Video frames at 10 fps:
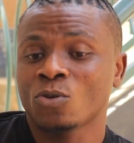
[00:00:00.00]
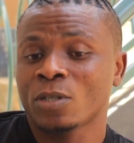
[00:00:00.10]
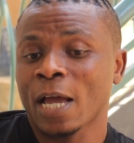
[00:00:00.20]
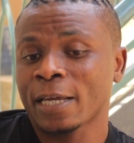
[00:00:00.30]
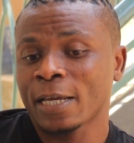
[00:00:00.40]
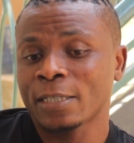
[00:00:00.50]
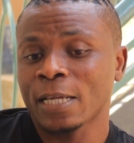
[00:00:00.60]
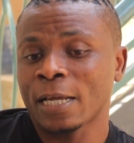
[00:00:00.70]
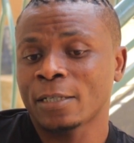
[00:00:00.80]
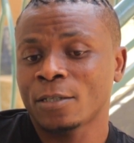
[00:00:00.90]
to
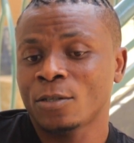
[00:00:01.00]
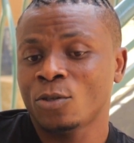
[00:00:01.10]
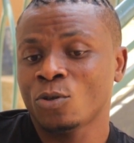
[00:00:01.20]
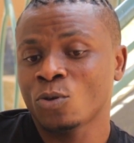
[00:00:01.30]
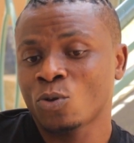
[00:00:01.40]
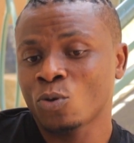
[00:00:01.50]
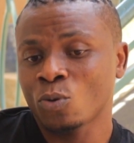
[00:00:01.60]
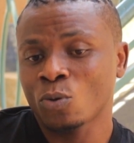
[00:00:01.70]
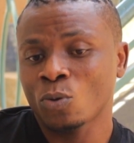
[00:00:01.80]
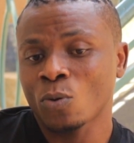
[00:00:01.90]
target and due to
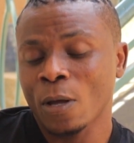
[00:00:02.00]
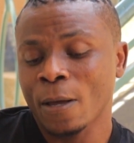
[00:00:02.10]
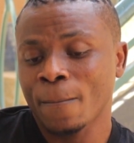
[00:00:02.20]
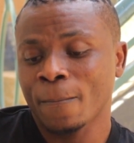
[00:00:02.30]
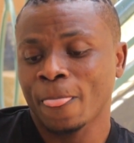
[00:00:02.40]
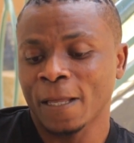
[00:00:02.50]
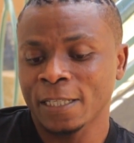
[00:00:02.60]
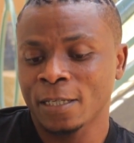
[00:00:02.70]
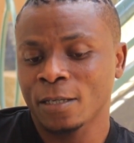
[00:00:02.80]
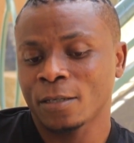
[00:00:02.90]
um,
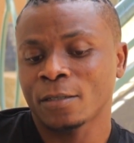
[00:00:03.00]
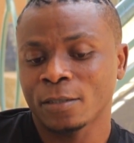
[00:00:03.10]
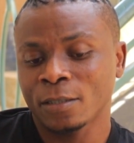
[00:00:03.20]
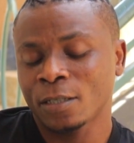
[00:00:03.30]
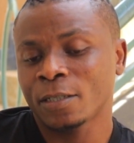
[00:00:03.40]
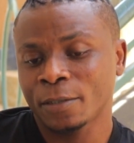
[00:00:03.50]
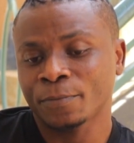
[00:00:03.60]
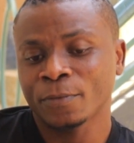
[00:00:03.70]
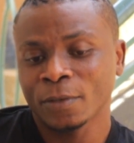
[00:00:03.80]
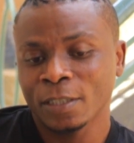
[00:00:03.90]
the
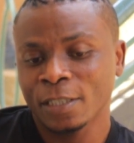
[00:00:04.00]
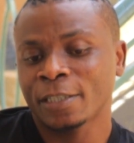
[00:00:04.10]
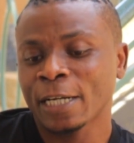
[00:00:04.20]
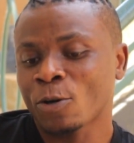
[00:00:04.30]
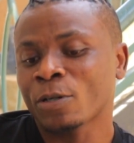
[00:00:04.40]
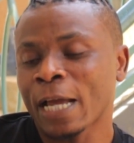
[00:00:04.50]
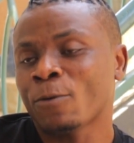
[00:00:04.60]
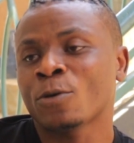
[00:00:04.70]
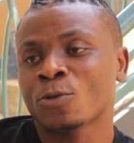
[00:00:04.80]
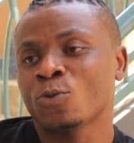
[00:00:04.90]
the the record I
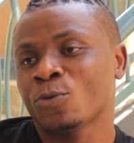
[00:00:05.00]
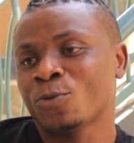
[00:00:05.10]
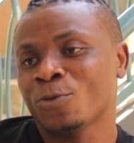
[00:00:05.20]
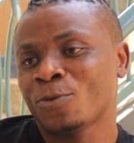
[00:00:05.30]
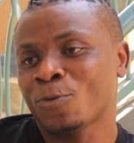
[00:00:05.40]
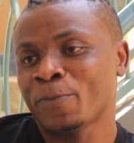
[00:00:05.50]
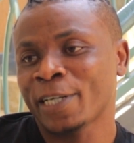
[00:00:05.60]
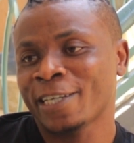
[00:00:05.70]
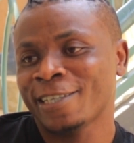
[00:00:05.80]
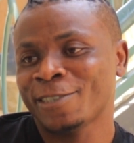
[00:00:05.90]
want to, to, to
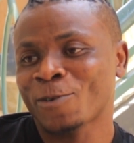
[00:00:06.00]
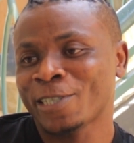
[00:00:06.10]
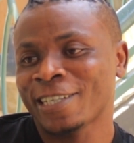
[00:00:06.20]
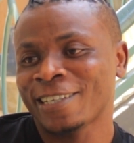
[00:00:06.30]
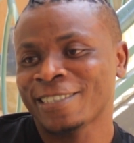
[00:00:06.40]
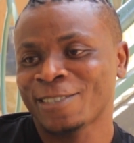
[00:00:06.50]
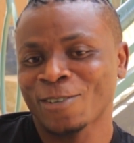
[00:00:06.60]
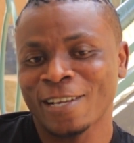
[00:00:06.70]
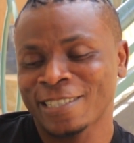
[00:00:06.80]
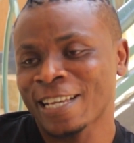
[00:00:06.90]
break in Rwanda,
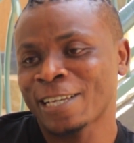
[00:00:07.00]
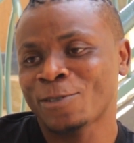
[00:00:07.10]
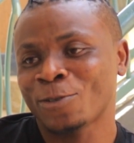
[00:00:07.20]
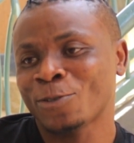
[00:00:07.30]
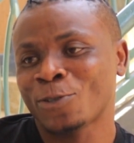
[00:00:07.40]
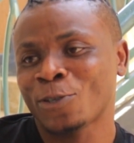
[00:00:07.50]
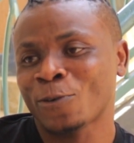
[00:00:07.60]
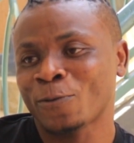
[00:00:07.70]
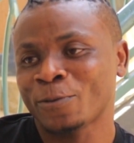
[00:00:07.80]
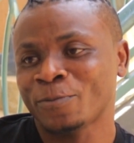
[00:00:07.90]
so I decided to go to Kiyovu. But they